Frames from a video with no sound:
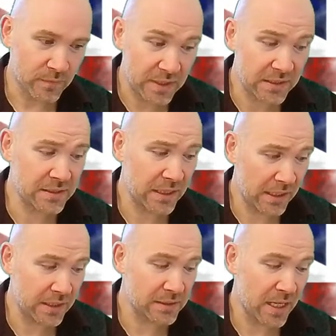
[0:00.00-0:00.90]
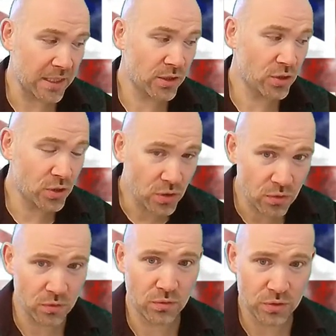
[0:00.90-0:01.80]
This is a
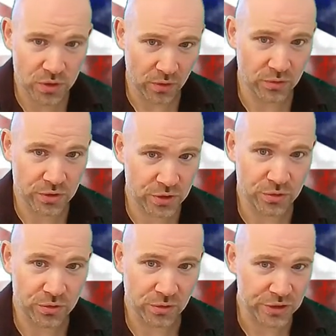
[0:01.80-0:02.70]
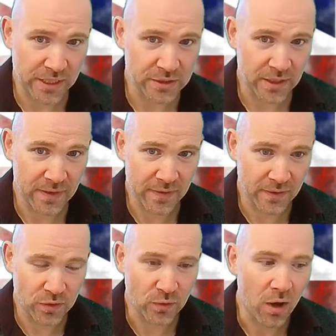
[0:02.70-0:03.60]
huge constitutional change. Like
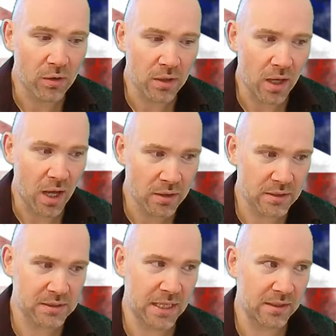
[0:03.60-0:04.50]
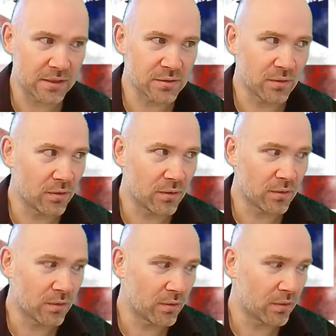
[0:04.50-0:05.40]
that, you can't understate this, or,
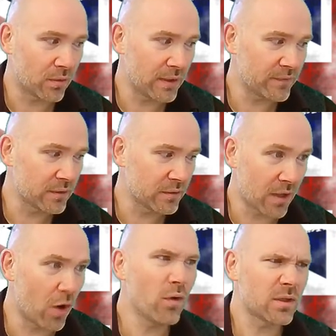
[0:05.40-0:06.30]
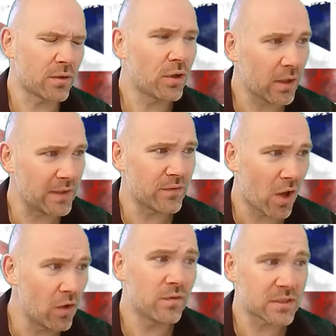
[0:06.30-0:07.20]
or, or even oh, no, you can't even
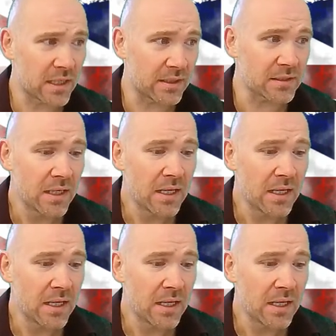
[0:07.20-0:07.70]
overstate this.